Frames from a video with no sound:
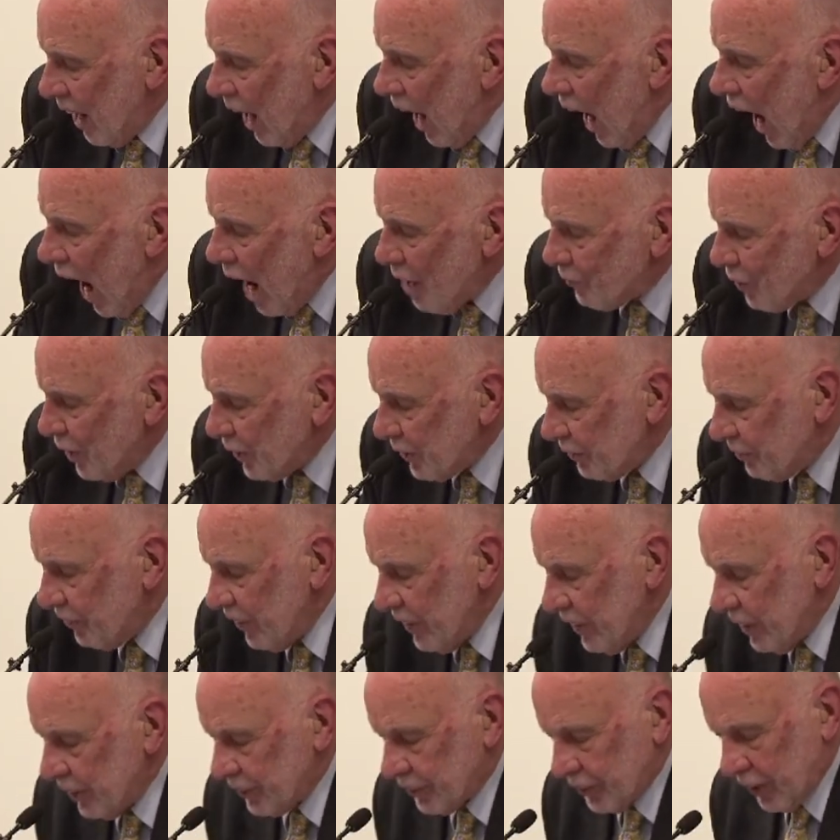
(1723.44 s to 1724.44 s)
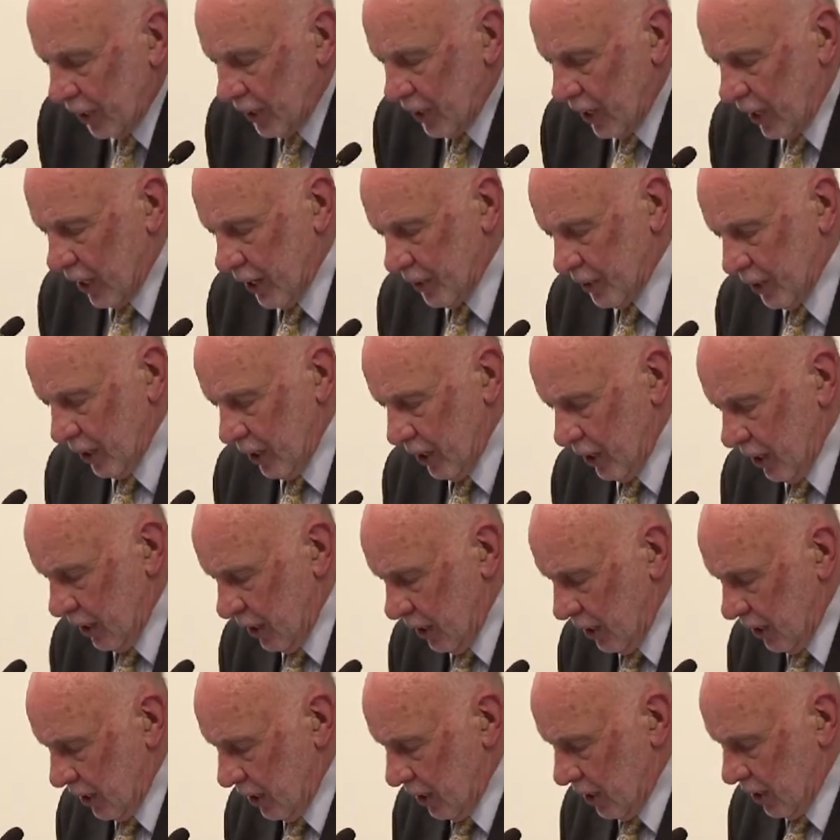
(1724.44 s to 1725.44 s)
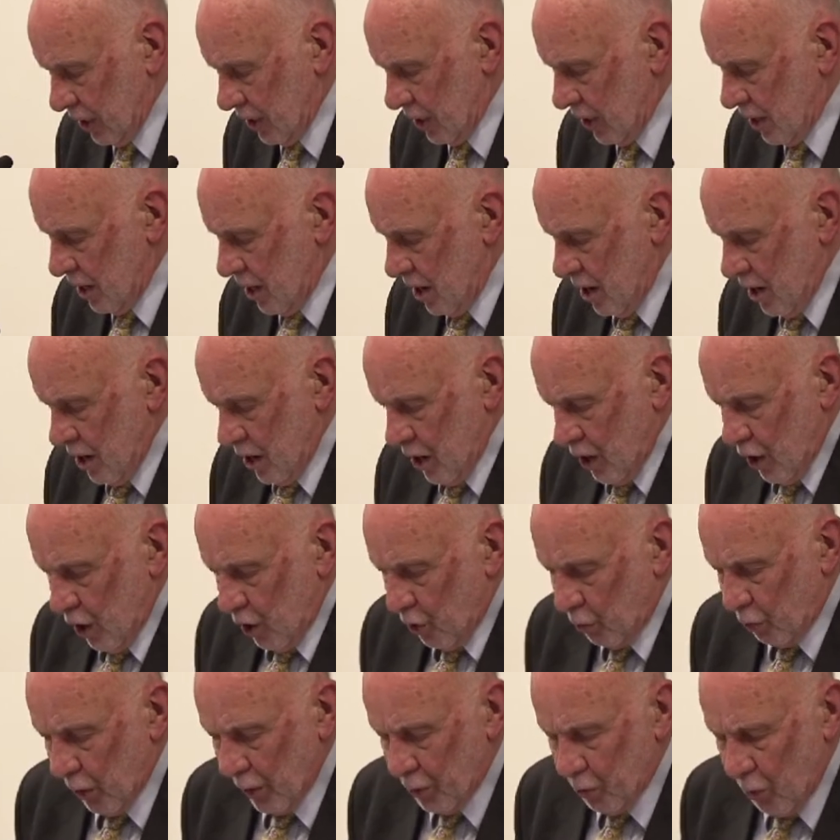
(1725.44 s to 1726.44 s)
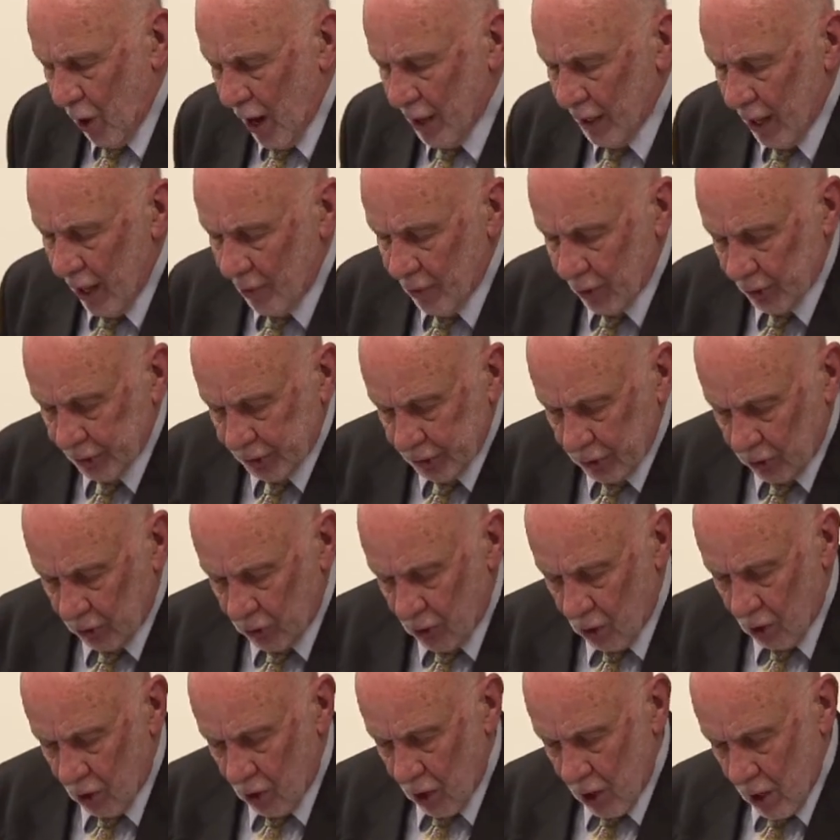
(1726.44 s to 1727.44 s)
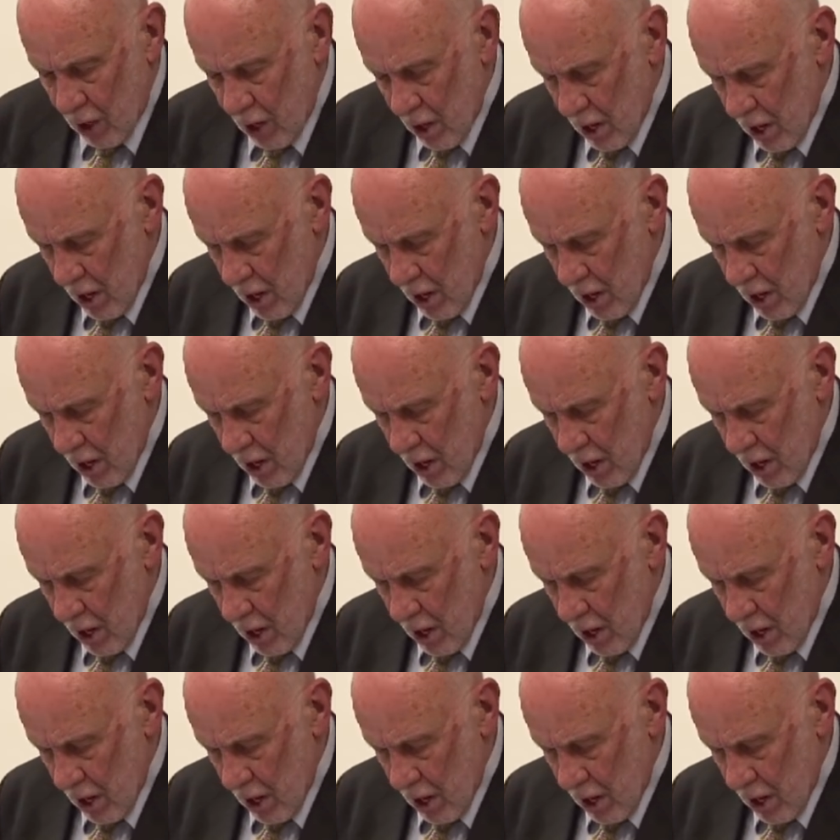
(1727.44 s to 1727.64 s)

I want to finish tonight with one other song.